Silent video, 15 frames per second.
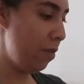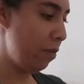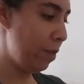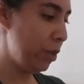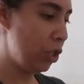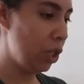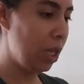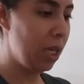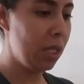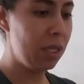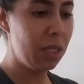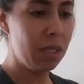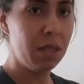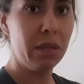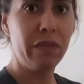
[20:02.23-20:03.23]
a bunch of kids,
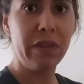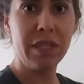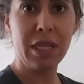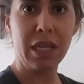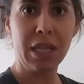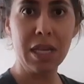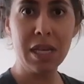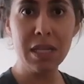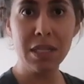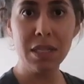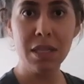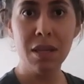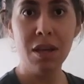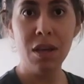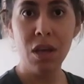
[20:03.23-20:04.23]
just like this,
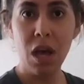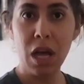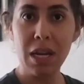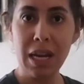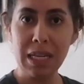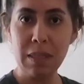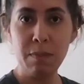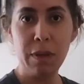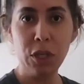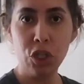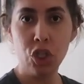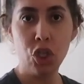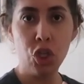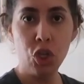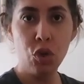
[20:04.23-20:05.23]
a nice big
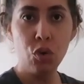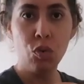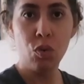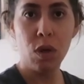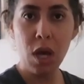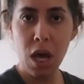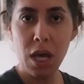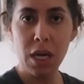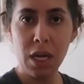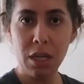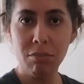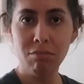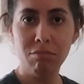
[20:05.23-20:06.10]
2 on it.